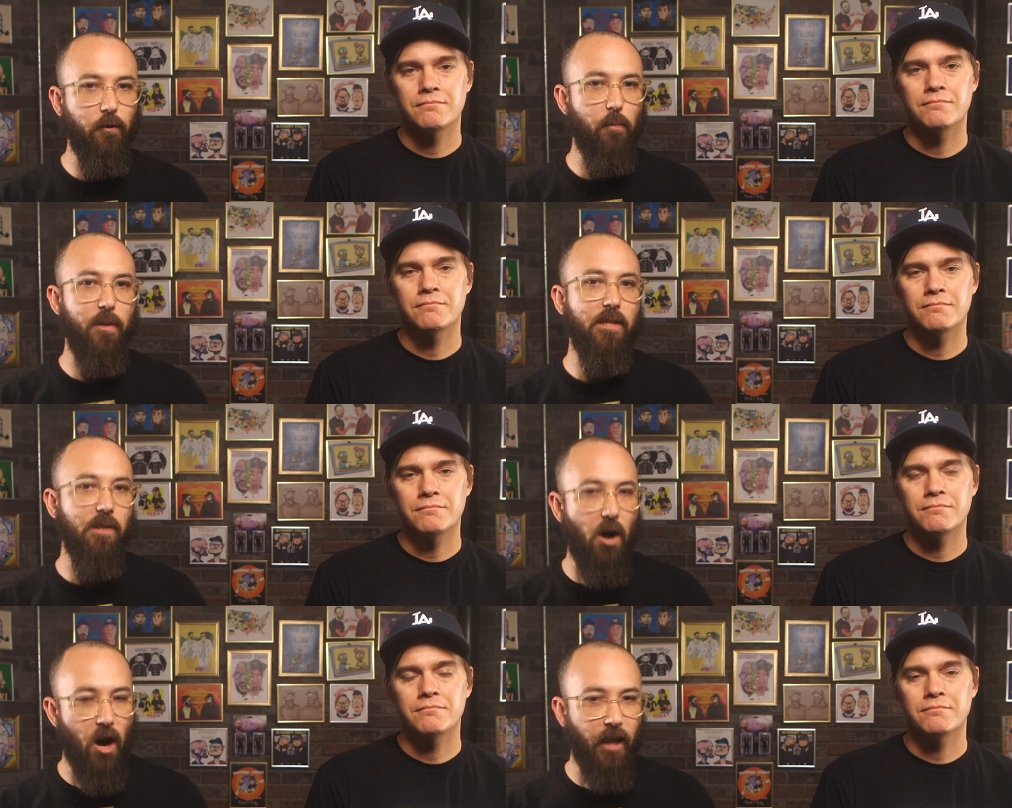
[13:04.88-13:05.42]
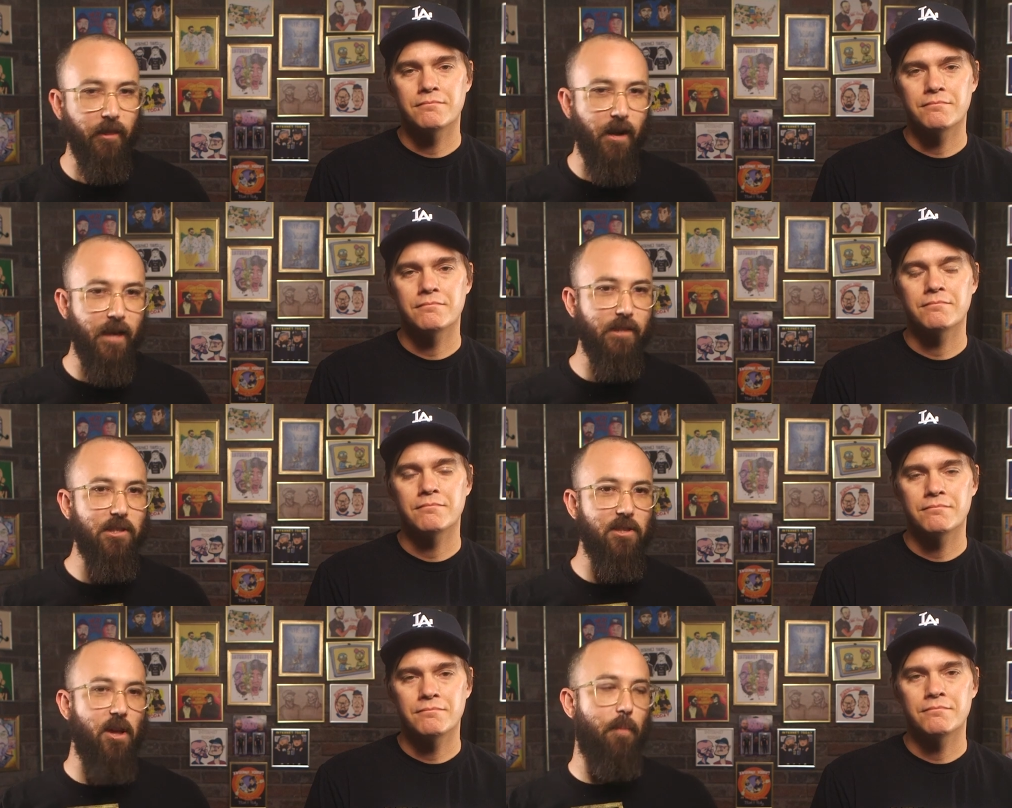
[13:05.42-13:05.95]
Speaker 1: from his
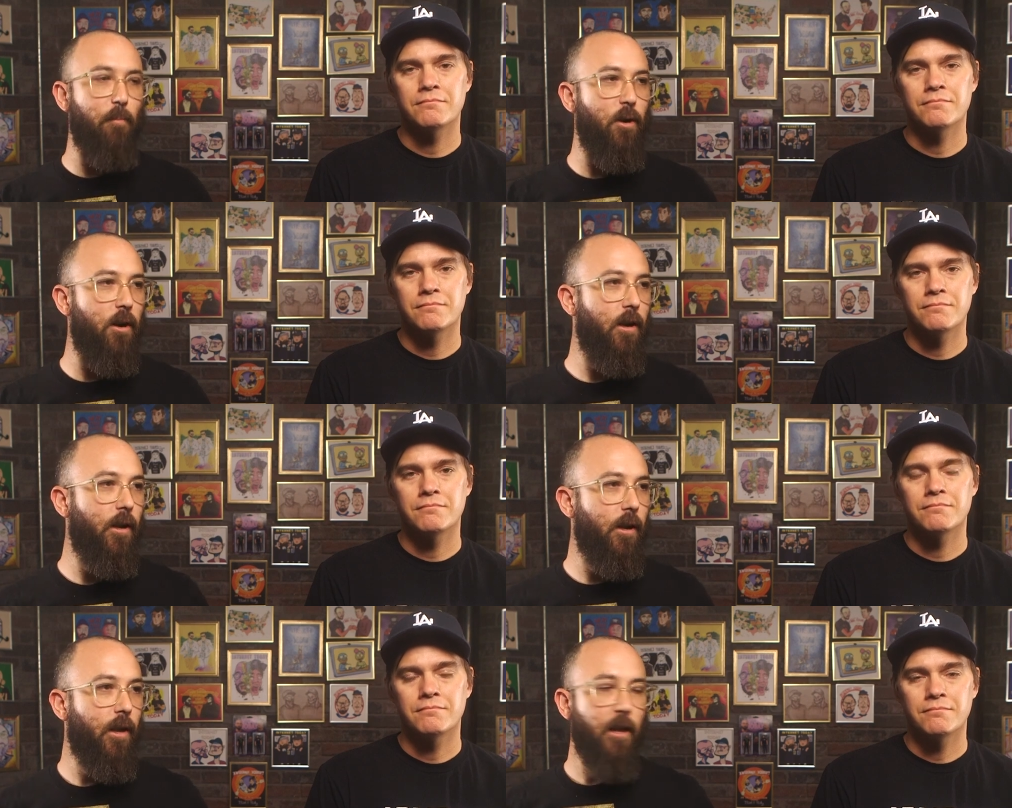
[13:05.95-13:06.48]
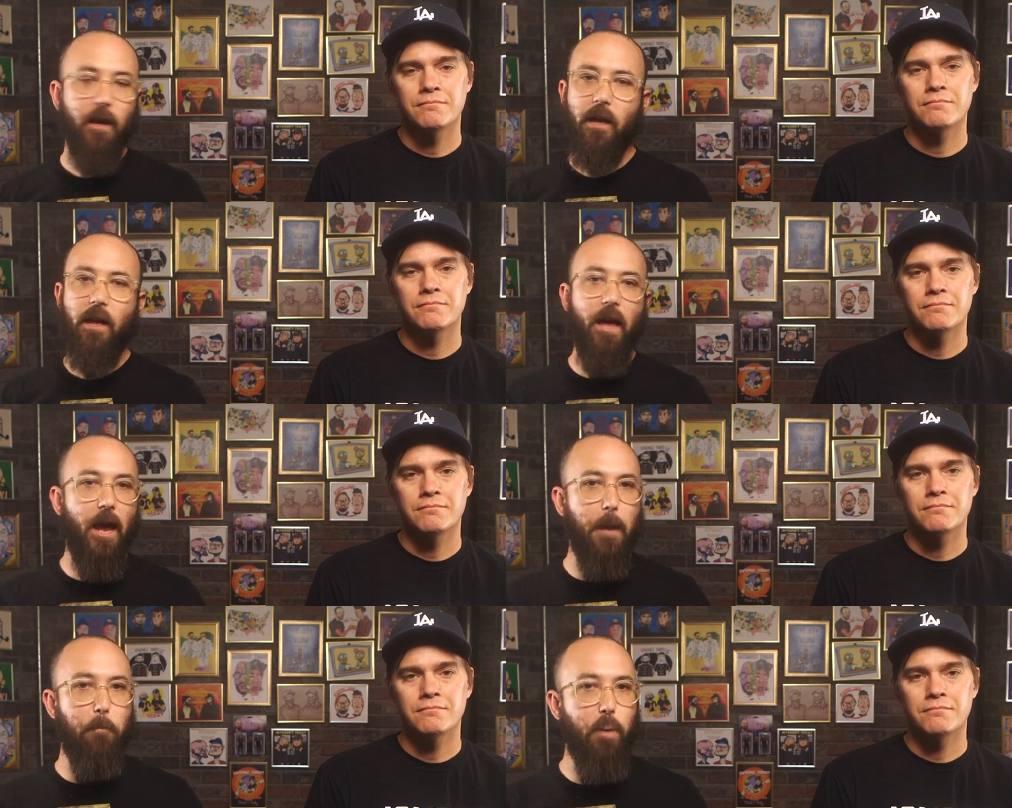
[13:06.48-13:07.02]
online slumber
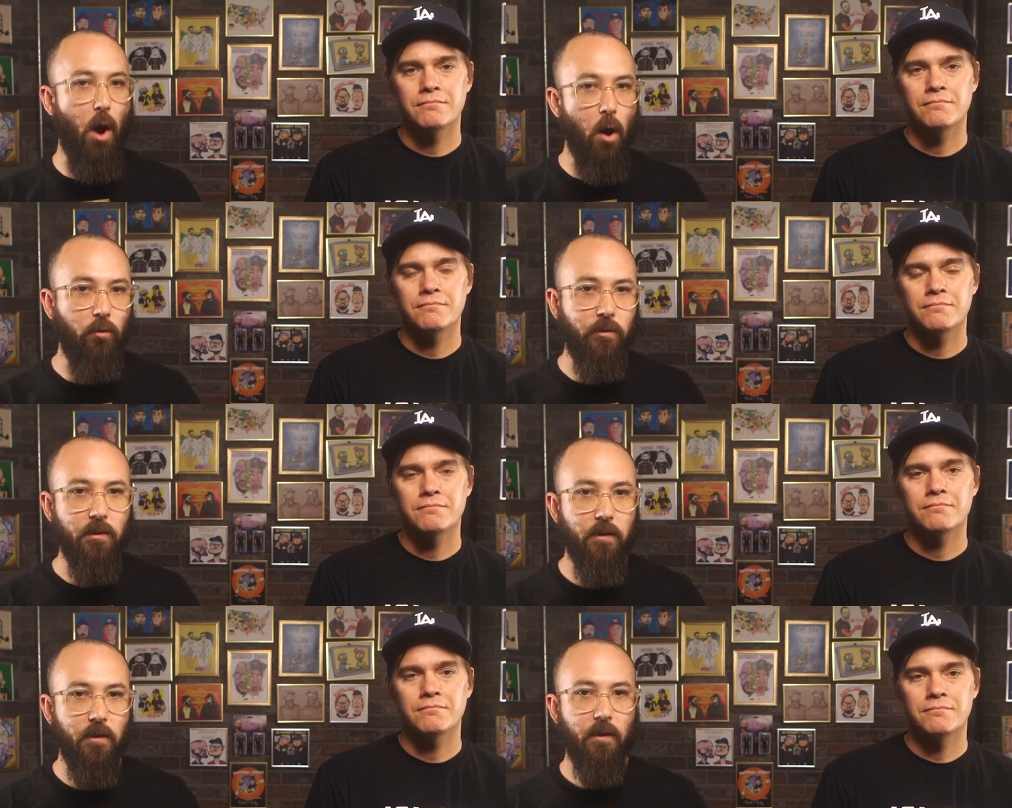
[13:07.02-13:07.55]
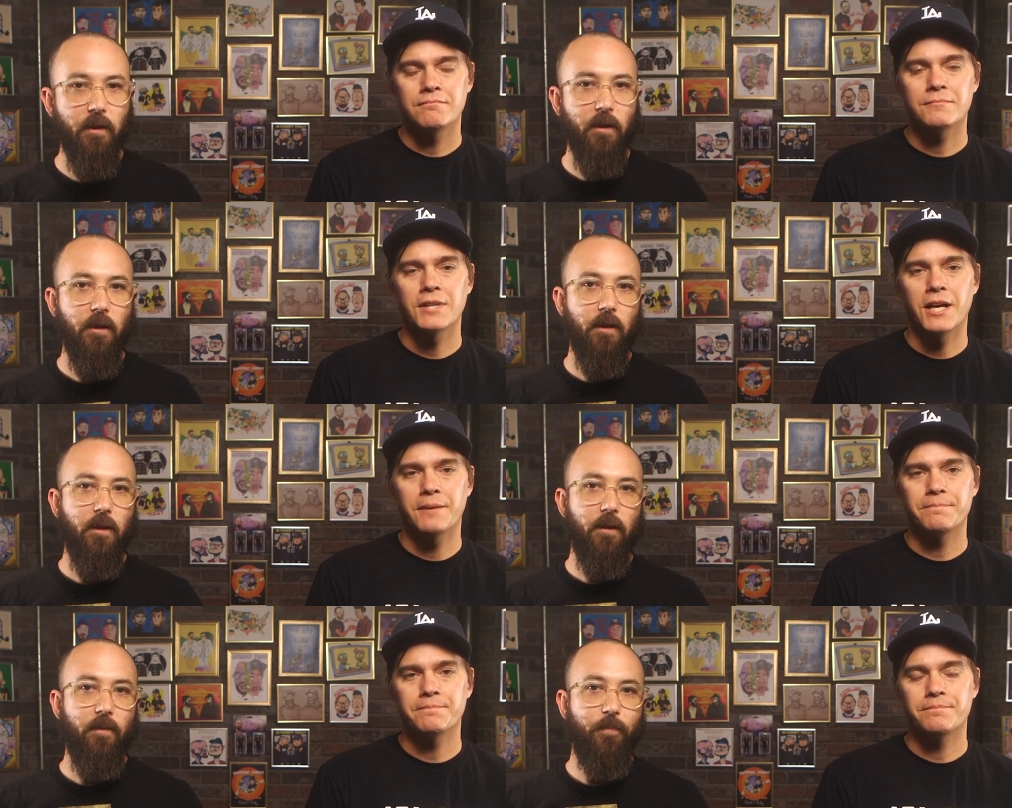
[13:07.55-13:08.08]
and post.
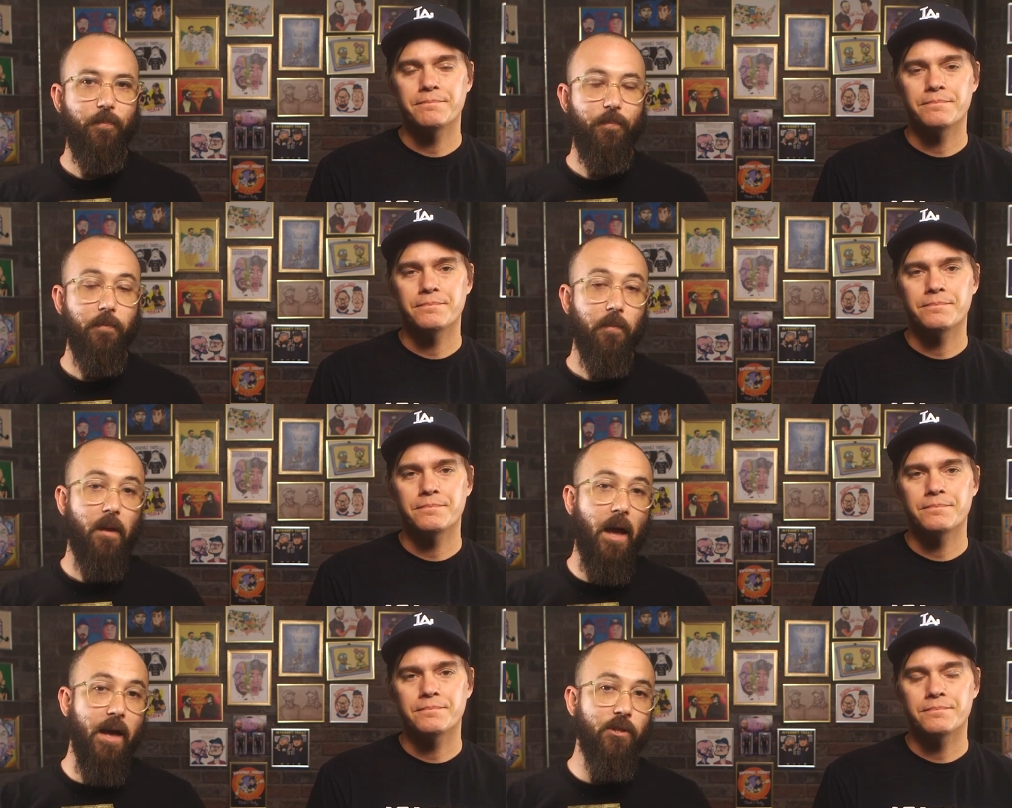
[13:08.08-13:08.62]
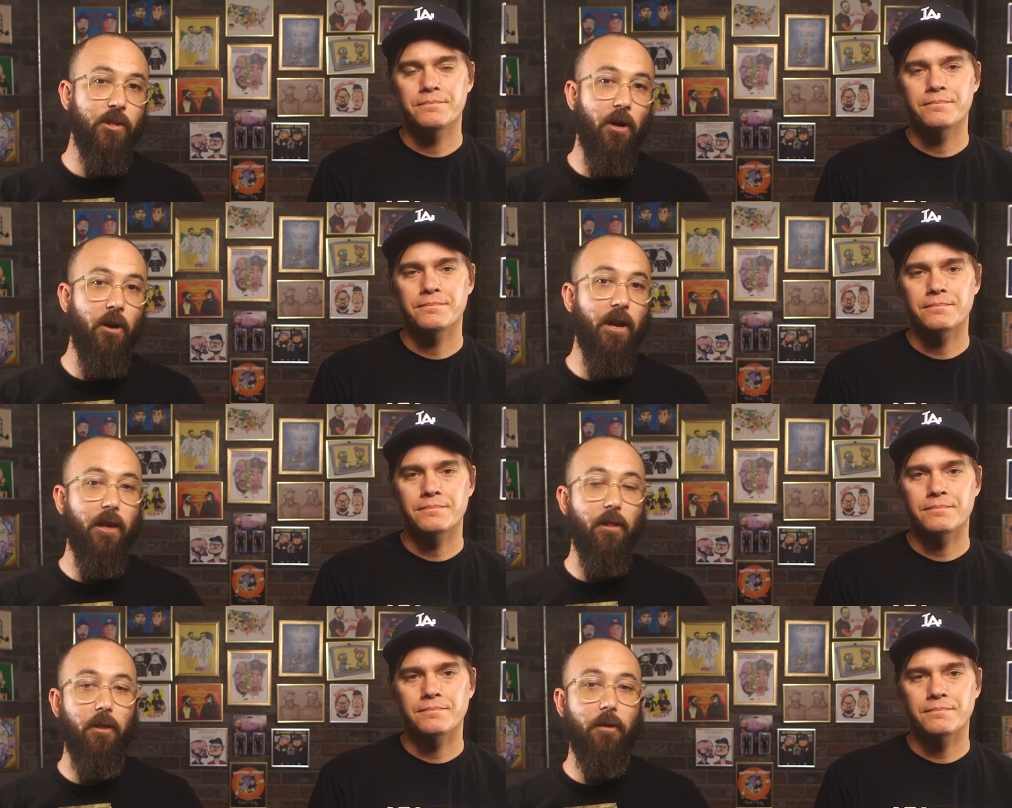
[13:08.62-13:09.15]
Yeah. Actually, okay,